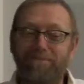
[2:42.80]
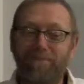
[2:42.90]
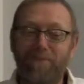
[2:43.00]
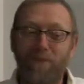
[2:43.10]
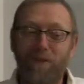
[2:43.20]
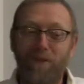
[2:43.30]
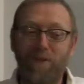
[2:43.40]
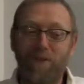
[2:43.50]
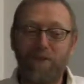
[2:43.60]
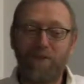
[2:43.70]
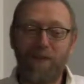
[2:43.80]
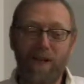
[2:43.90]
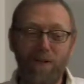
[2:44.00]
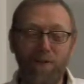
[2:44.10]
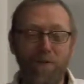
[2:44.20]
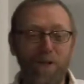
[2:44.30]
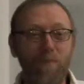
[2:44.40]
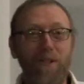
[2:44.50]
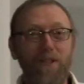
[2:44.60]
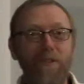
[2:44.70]
You follow your
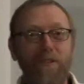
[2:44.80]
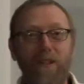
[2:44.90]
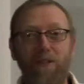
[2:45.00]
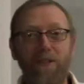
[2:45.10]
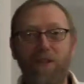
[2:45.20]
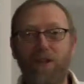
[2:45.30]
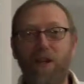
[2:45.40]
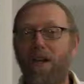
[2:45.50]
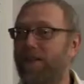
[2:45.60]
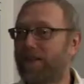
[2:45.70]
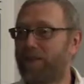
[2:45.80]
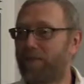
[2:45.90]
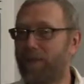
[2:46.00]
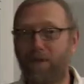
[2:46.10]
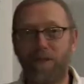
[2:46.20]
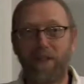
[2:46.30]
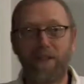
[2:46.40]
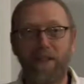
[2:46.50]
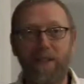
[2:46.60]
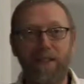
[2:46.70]
impulses. I was just talking to somebody one
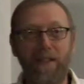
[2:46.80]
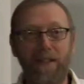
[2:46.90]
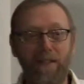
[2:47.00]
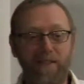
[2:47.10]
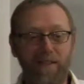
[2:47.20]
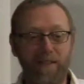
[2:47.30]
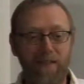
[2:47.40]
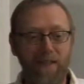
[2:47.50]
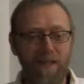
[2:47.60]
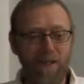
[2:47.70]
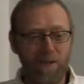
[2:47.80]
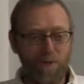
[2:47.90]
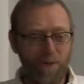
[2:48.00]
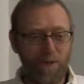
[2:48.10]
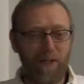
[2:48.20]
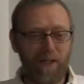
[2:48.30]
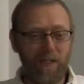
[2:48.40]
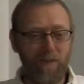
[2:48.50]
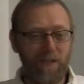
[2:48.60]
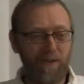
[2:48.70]
day, and we were talking
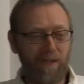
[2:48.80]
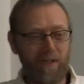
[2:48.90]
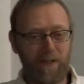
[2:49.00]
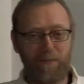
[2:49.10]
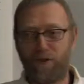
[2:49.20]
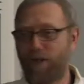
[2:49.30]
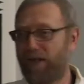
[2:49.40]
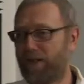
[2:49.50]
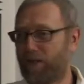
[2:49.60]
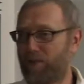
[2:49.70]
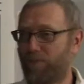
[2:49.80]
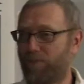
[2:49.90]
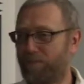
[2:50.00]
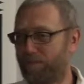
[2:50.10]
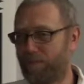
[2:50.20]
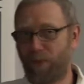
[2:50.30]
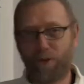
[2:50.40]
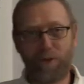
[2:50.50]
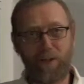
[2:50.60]
about our different Chinese poetry